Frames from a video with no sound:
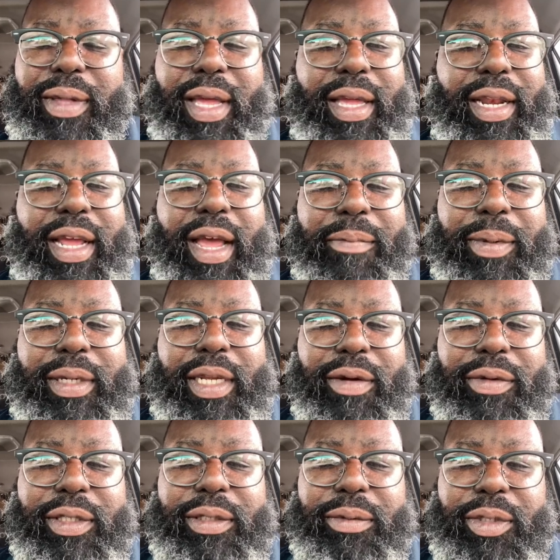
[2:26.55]
and I've been
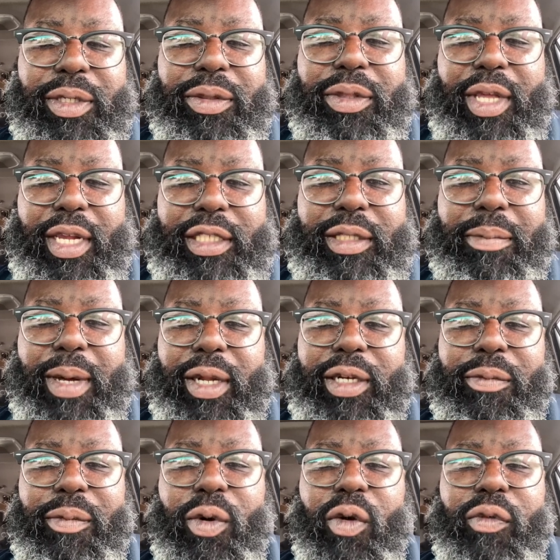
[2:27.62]
hearing some good things about
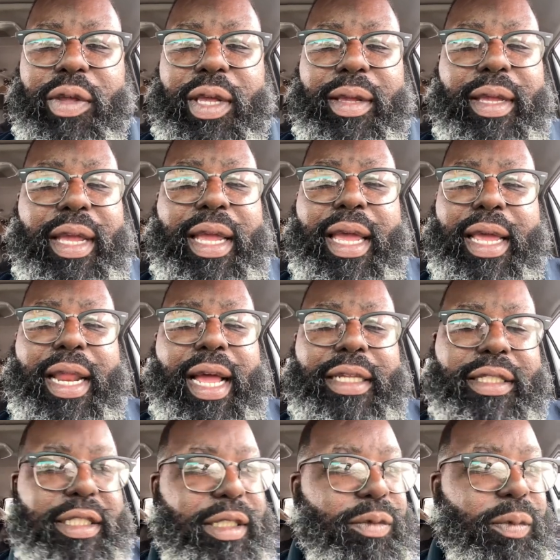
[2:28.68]
the movie, and I
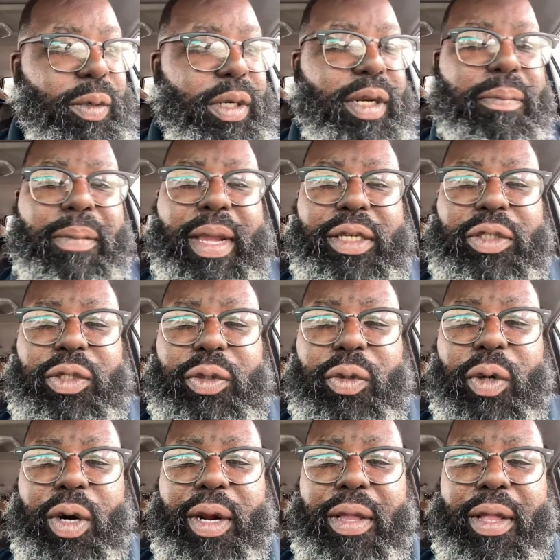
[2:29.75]
just wanted to make
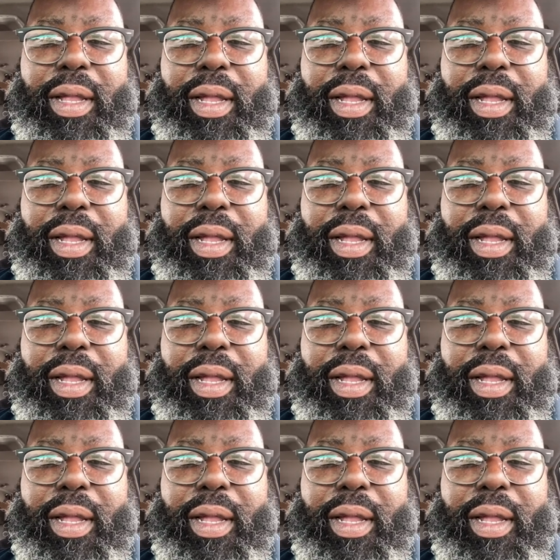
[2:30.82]
sure